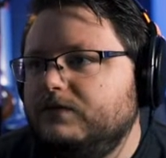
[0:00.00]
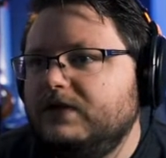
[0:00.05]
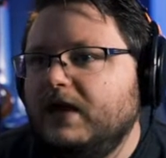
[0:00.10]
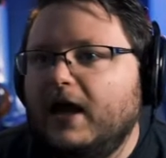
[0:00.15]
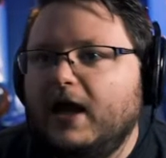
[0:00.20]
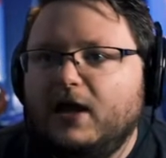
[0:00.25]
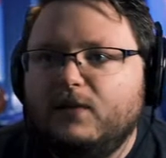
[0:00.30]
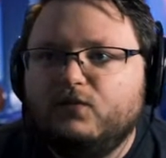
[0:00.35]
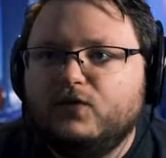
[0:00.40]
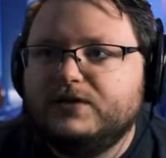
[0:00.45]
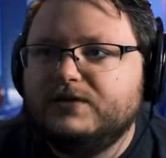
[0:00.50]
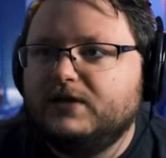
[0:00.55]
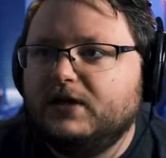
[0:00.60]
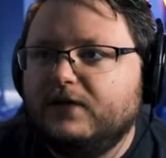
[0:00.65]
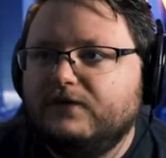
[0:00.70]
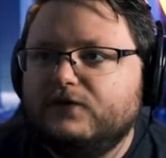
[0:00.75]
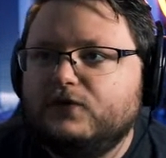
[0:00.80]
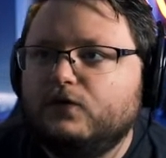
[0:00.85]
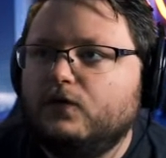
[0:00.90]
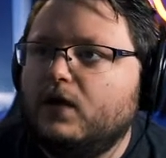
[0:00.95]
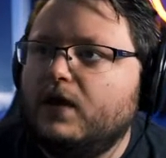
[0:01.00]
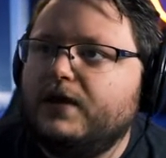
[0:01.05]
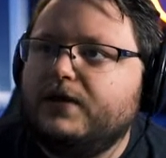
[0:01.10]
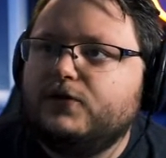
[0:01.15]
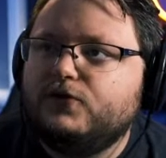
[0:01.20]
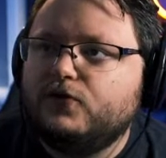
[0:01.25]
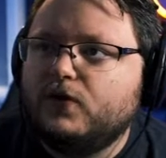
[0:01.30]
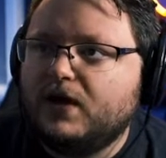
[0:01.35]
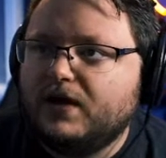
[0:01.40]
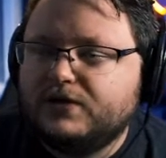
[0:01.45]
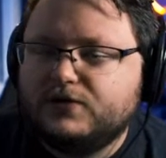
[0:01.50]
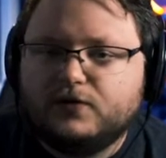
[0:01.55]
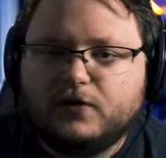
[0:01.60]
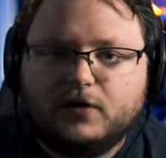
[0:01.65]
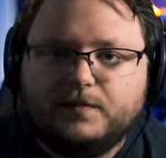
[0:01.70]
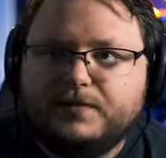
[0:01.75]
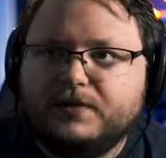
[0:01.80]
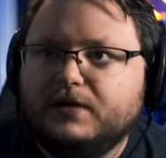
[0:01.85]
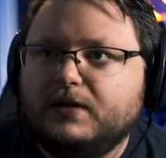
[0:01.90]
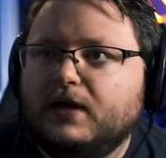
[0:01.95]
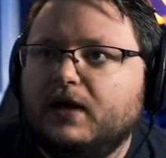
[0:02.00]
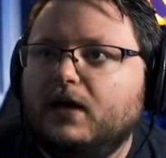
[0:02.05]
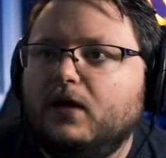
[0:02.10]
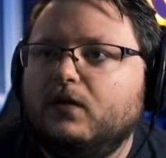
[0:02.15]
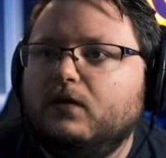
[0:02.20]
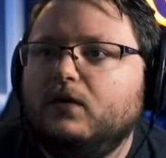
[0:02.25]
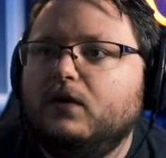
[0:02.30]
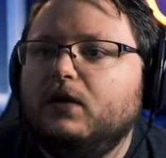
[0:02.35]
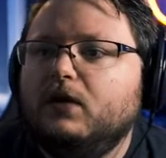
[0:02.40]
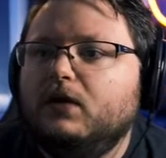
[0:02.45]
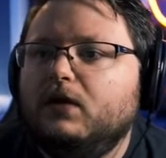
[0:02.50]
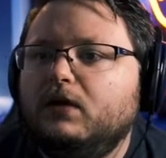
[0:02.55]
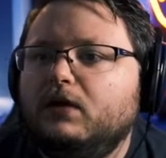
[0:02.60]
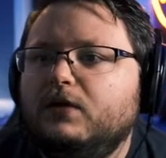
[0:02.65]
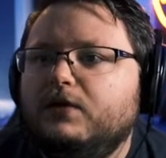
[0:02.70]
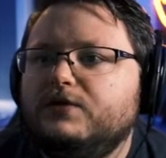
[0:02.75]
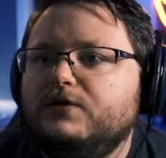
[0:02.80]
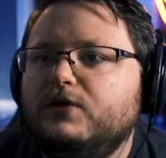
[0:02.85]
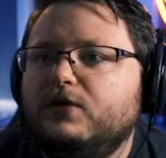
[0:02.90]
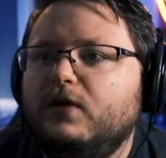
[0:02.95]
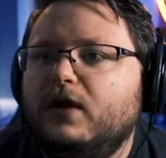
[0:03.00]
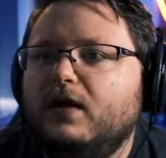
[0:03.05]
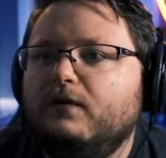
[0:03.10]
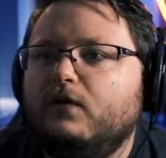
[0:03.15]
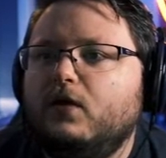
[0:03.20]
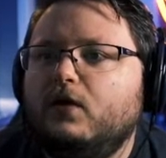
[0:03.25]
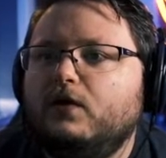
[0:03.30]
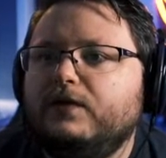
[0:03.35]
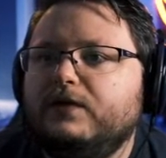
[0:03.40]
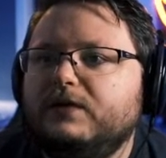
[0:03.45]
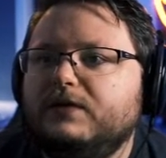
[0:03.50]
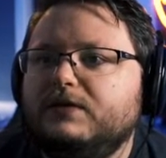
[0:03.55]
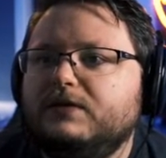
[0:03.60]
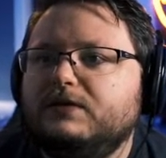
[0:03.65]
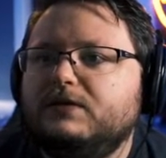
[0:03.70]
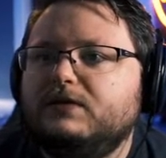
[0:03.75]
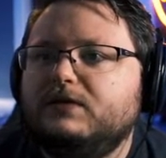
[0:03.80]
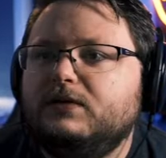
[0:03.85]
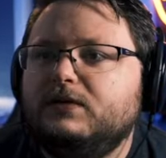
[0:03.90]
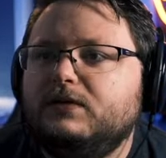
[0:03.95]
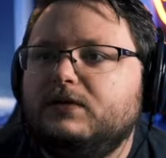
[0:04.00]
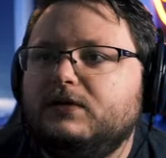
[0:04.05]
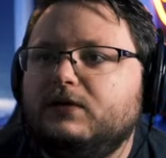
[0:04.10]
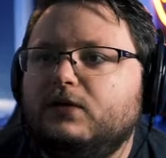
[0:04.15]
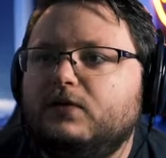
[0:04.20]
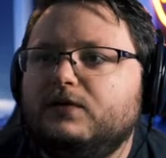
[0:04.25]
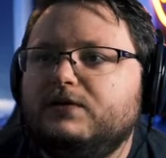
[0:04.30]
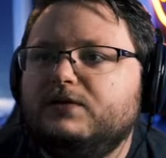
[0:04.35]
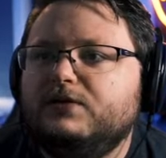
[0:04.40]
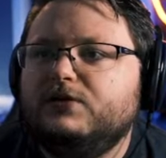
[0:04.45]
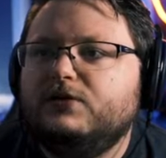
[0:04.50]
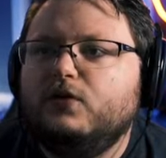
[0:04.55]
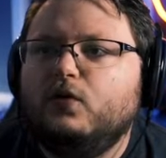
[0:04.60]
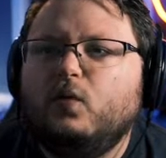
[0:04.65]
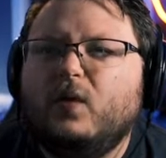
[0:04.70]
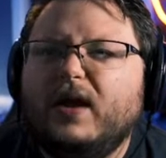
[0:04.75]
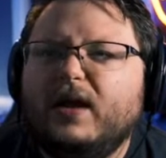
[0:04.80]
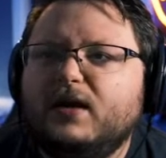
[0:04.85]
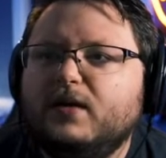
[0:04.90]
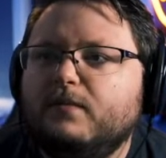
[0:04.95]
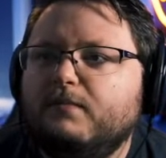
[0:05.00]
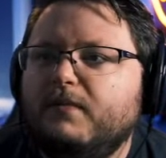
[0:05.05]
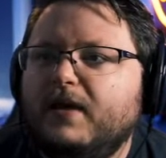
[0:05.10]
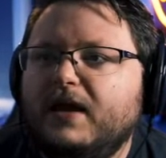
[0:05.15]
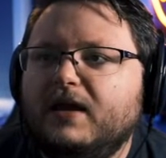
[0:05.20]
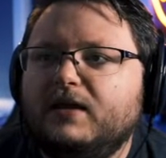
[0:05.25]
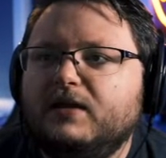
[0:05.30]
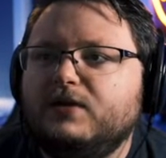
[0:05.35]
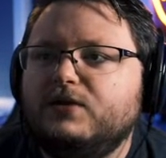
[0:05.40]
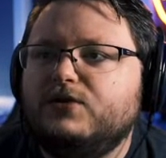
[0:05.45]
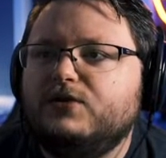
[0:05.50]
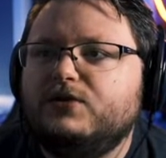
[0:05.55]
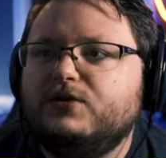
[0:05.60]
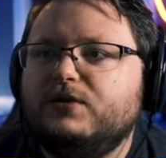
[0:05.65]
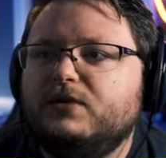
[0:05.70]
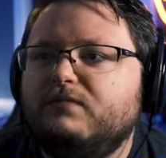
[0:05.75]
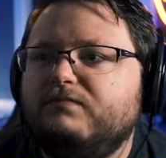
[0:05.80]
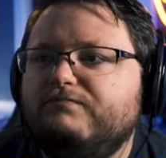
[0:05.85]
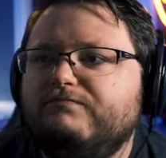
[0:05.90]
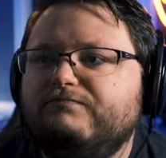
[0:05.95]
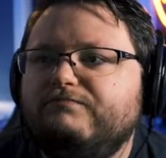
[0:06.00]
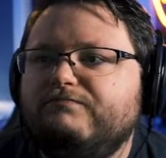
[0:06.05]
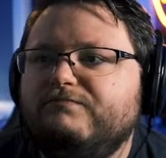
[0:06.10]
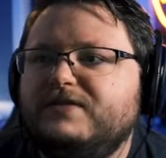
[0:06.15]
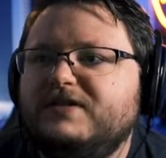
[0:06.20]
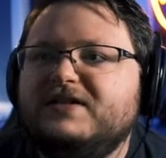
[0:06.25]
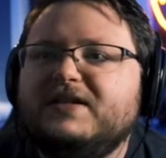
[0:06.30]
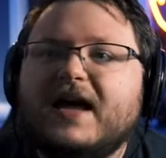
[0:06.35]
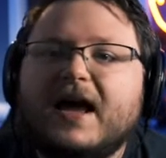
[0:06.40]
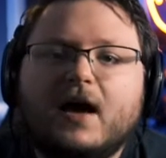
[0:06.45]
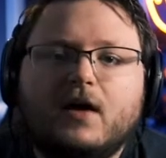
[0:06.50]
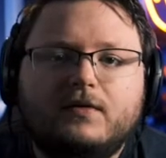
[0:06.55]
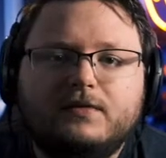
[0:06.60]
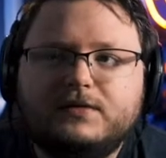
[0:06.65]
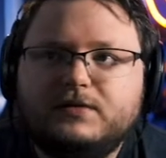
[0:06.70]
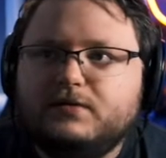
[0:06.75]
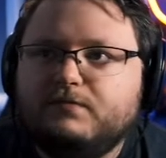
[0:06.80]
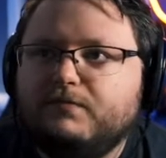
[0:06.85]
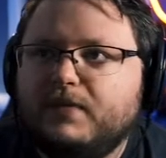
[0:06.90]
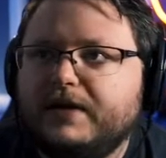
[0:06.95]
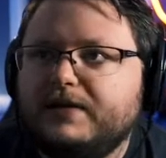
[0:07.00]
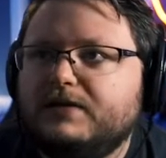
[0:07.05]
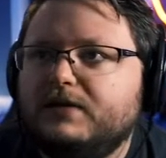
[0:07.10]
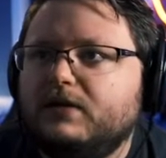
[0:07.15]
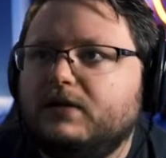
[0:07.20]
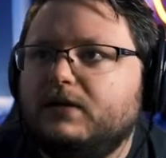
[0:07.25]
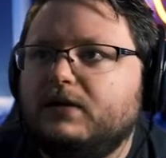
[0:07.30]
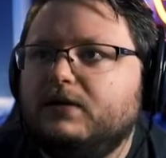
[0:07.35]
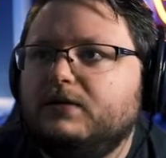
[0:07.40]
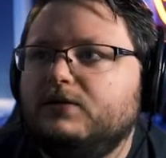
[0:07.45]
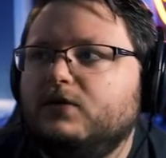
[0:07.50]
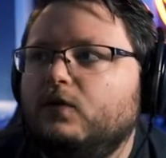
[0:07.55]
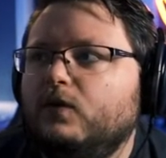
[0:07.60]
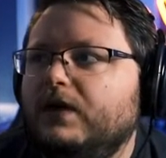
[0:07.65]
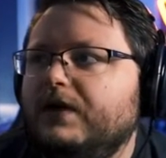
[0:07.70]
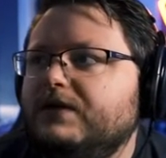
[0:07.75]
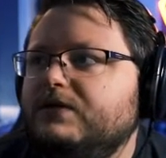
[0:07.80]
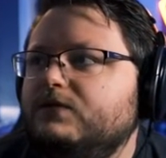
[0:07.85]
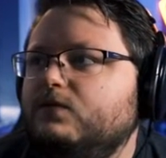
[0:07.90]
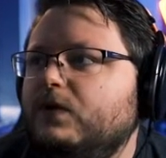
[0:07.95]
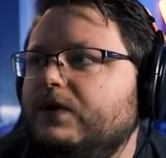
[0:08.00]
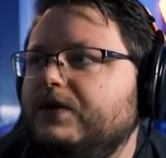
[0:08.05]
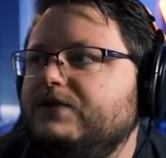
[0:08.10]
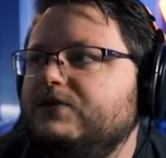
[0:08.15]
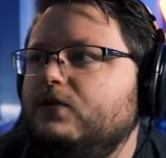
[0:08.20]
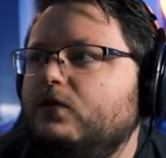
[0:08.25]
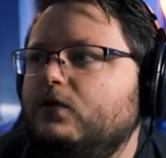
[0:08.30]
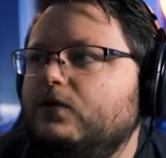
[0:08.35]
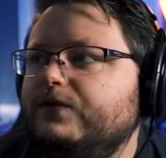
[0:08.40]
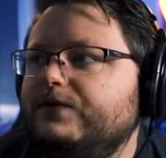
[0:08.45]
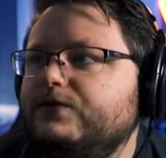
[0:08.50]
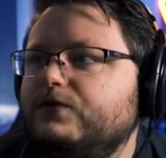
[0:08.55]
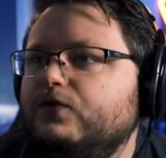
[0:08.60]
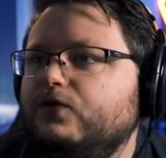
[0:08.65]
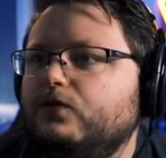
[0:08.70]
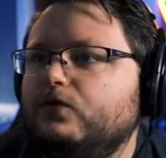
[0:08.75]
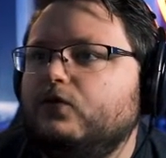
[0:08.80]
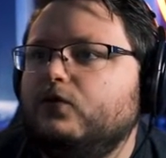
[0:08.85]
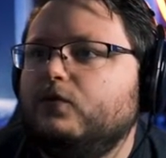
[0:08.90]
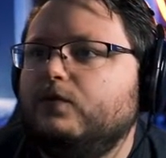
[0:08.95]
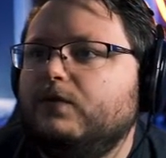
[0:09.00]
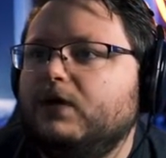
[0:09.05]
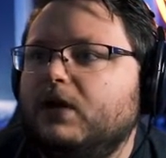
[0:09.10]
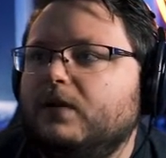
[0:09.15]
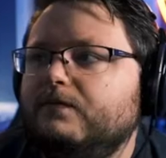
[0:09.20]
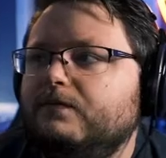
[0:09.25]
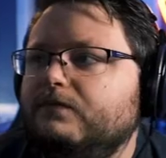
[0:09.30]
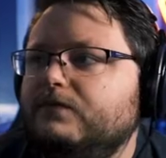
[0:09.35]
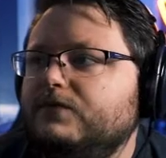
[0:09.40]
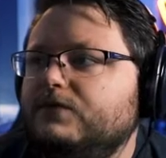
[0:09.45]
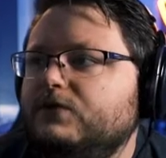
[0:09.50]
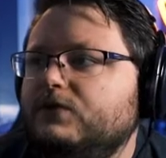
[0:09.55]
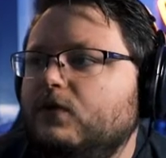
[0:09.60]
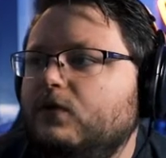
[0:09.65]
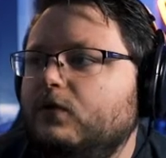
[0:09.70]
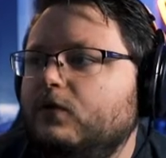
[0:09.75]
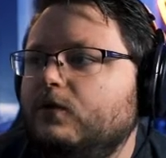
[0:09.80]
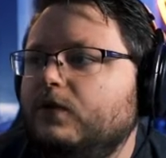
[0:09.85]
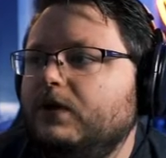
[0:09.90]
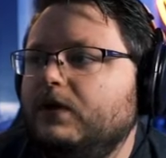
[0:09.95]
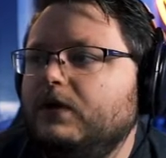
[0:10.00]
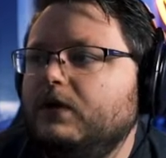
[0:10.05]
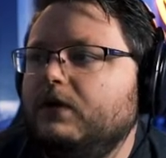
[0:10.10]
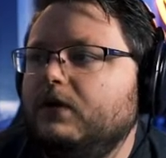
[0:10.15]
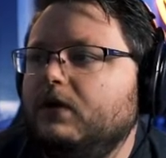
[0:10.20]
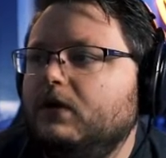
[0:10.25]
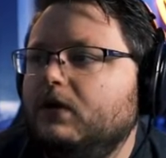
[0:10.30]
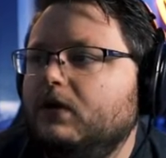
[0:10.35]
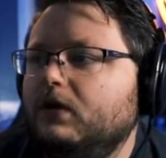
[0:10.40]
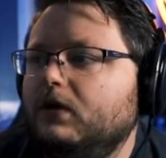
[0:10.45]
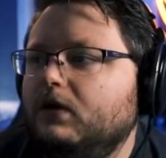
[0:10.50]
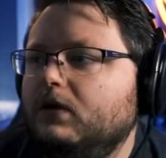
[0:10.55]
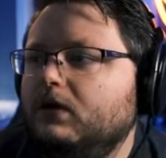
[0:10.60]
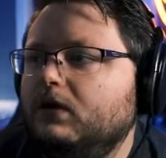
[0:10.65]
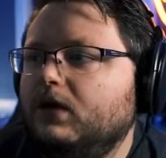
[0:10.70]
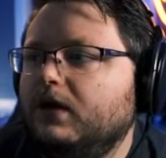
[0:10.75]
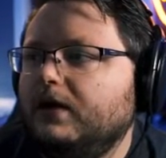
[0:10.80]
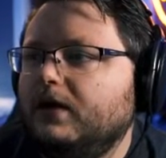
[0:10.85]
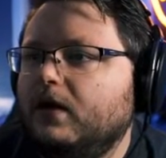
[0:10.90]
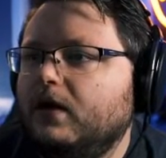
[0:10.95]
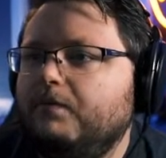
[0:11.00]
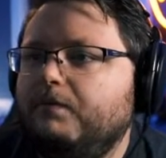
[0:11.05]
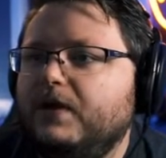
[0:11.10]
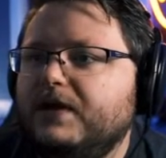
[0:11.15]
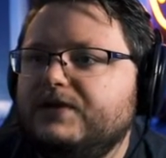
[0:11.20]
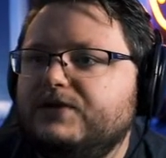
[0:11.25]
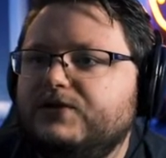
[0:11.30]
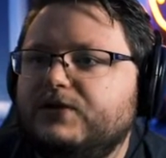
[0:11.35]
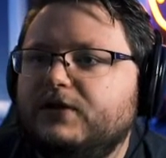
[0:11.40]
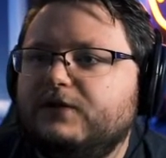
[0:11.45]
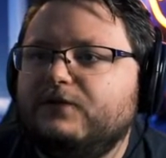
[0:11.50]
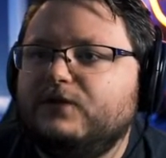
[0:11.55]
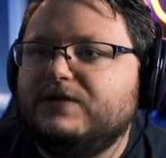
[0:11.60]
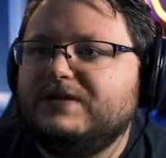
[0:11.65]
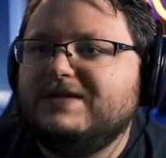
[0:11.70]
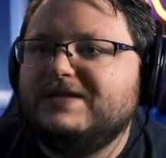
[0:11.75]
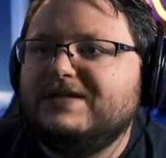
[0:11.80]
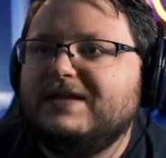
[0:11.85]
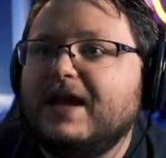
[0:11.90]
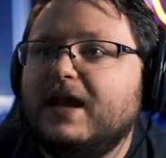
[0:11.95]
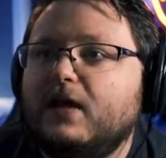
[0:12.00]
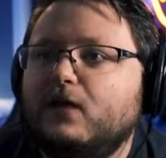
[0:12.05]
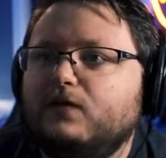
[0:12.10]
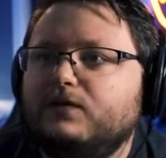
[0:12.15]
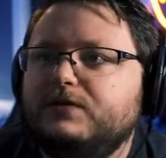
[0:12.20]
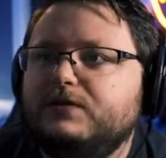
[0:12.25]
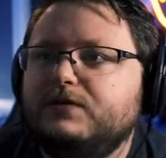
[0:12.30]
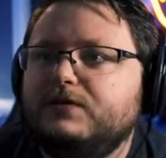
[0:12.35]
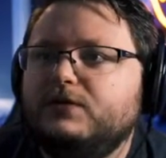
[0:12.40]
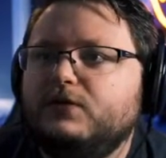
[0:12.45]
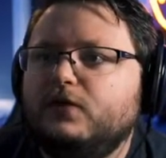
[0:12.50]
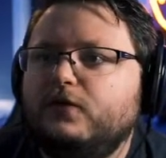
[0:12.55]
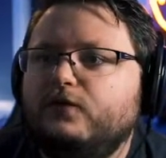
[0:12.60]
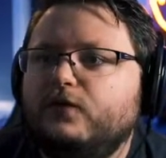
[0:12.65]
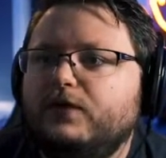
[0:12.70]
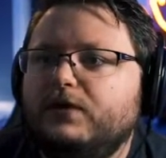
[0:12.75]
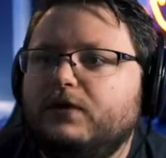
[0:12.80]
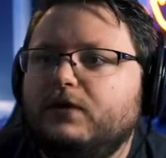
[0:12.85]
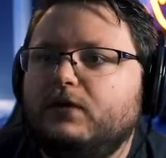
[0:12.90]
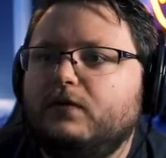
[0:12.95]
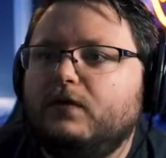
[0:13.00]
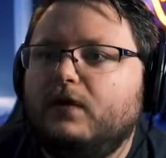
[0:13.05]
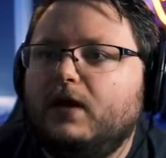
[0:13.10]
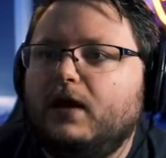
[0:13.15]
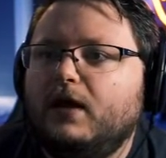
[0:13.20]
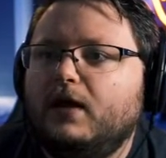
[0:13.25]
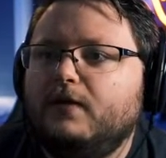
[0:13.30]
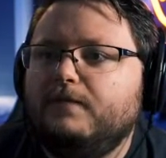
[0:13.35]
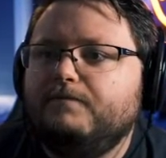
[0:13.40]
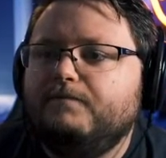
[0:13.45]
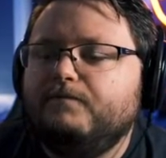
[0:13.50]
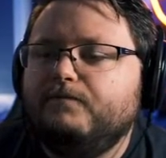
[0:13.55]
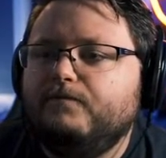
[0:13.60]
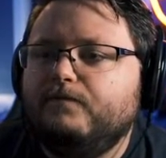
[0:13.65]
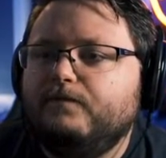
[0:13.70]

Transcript: time runs left to right, tracks are up and down. So you have all these, it's just a way to manage sounds, basically. So when I solo this group, I'm soloing like a bunch of different sounds. So if we hear that.